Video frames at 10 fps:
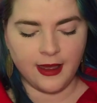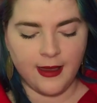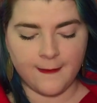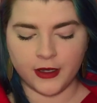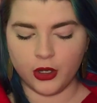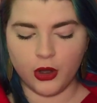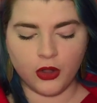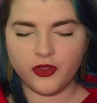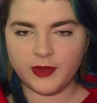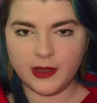about all
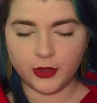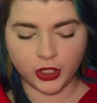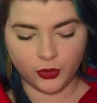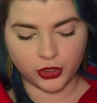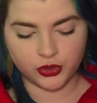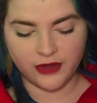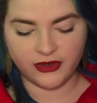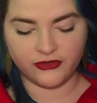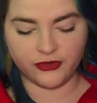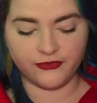the people who were driven from